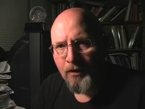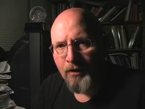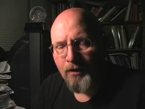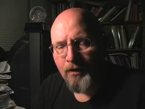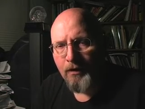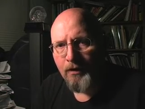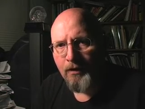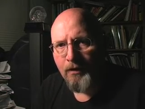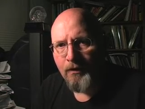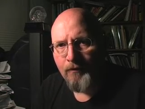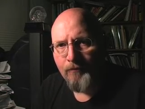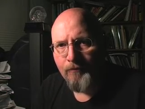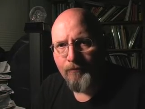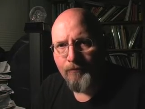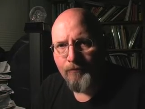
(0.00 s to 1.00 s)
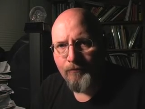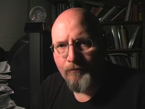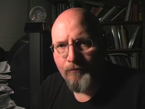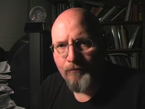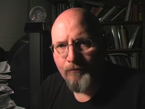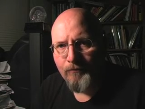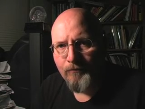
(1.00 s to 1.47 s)

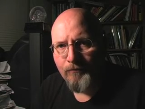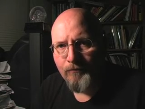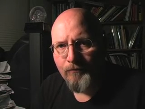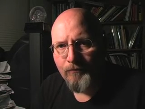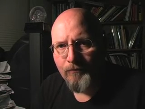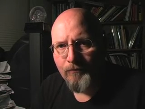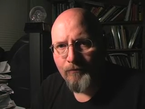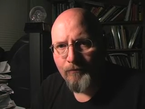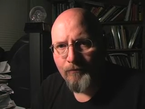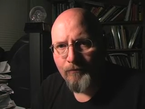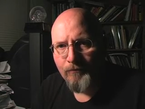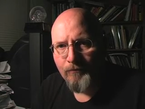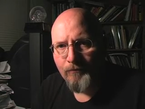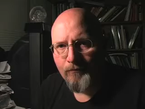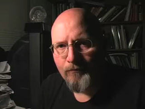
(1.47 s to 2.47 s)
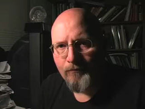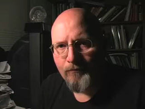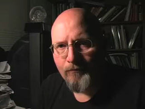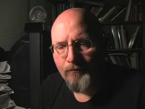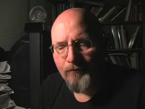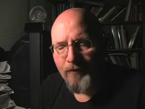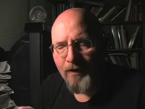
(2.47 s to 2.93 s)

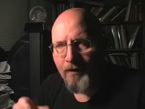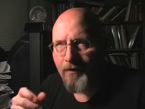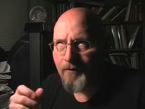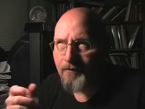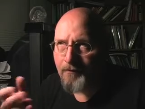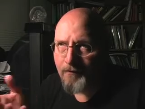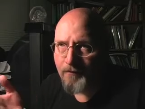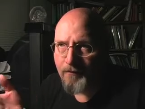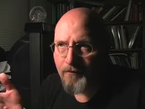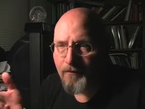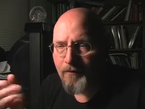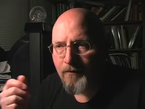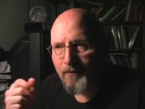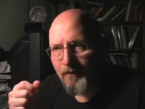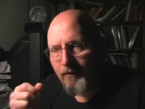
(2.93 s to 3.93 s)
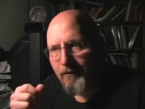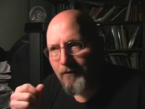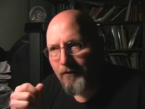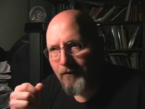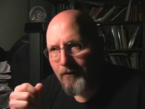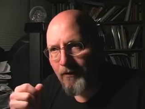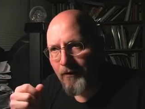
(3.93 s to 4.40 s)

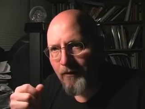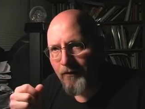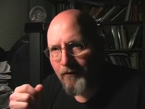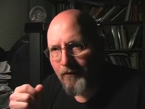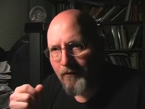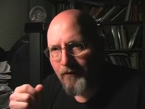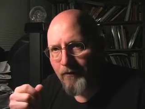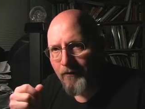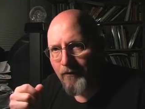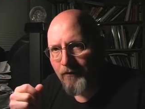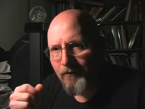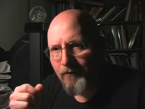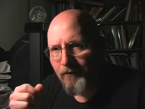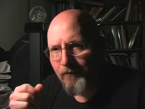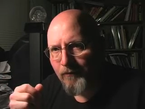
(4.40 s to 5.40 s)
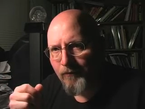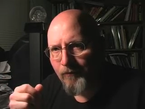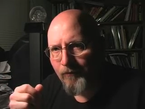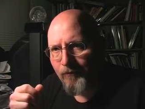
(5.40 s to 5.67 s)
[no speech]